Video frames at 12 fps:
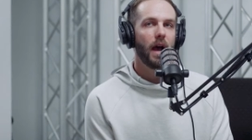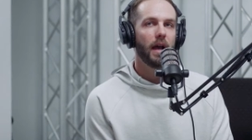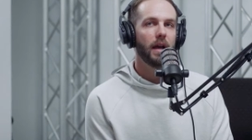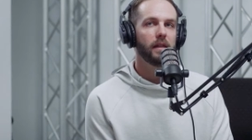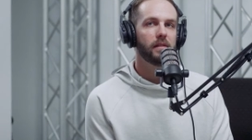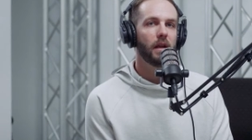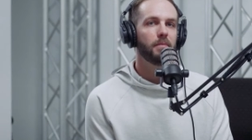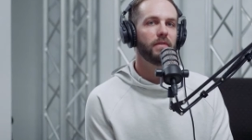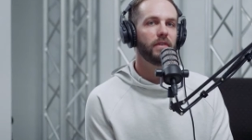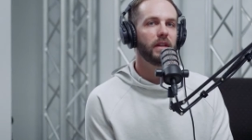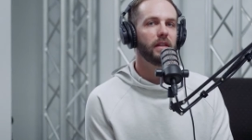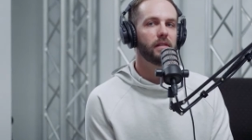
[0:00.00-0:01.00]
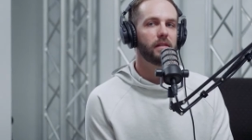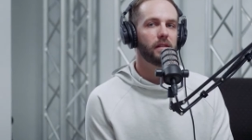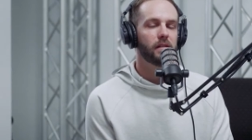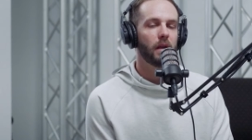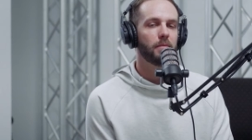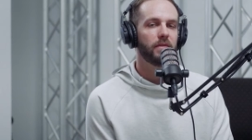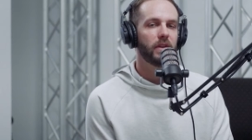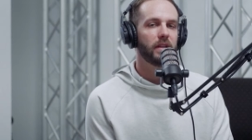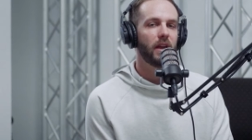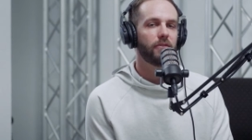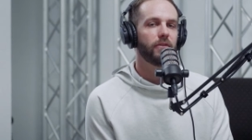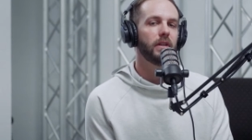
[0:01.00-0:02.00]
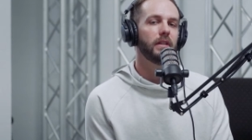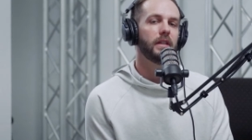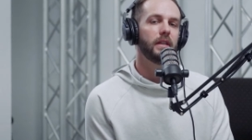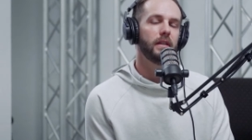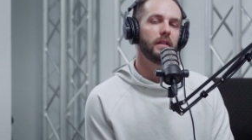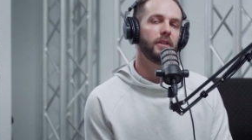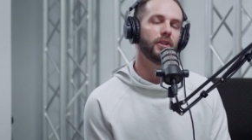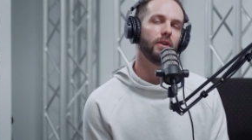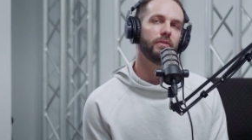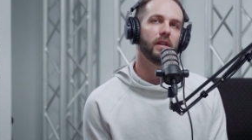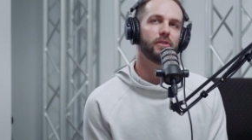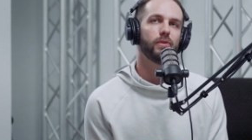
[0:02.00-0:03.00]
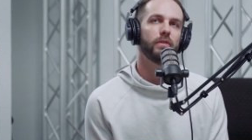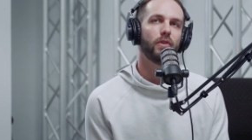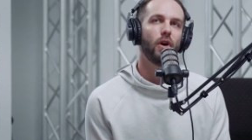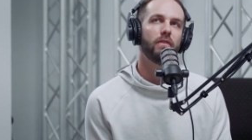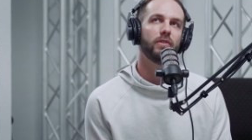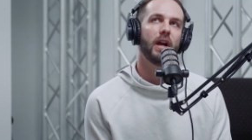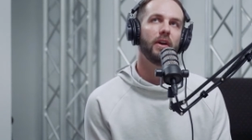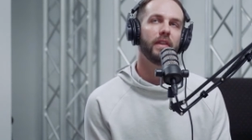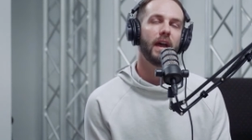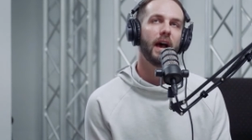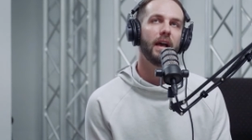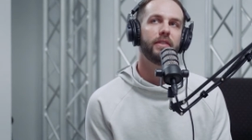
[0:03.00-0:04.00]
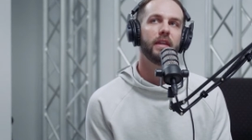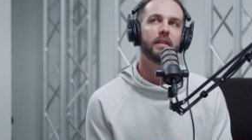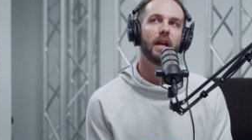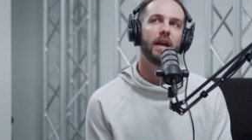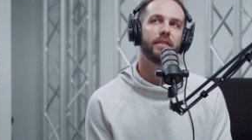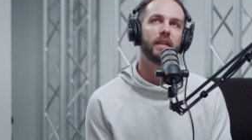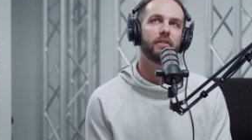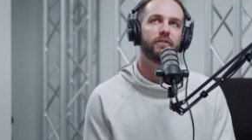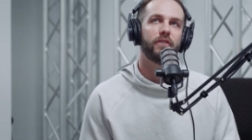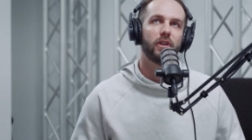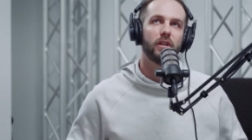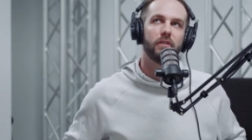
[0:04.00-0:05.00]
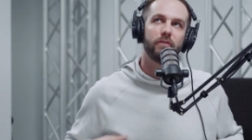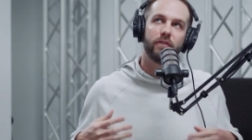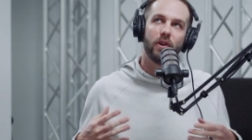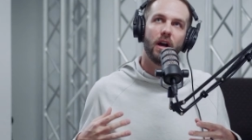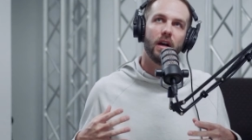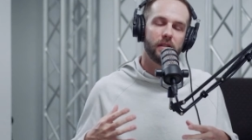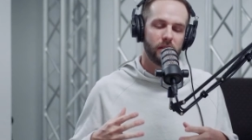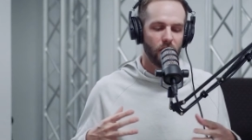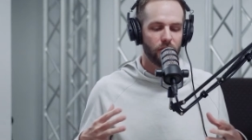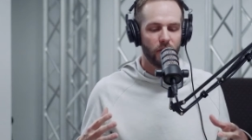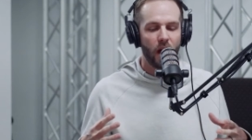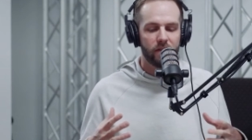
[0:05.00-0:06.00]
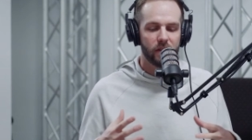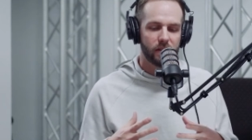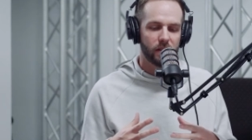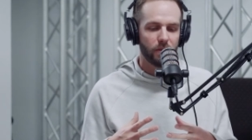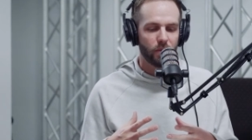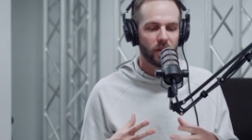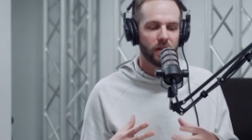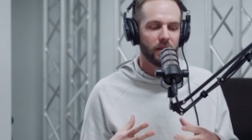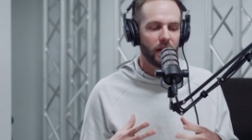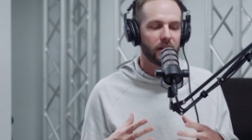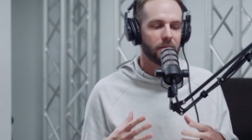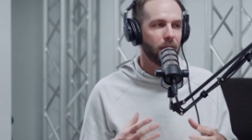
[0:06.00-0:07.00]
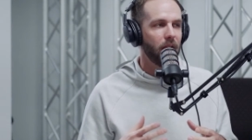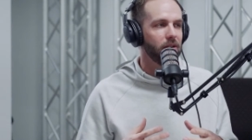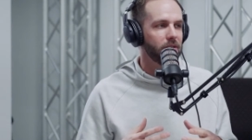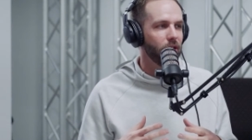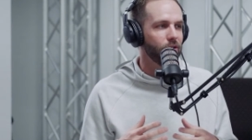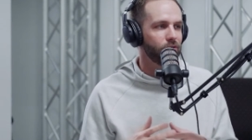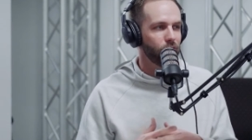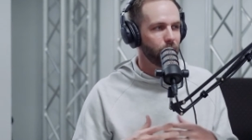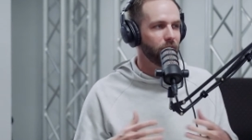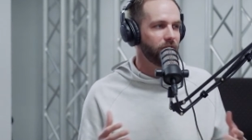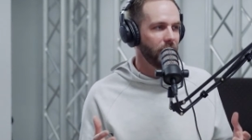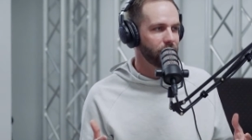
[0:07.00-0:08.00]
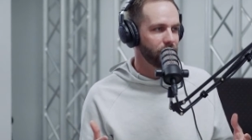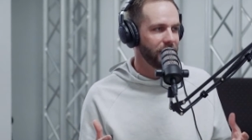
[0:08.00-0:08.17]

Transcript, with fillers: I, some of it is some of it definitely you know does revolve around that i think i think for for us so obviously we're gonna like compare ourselves to perfection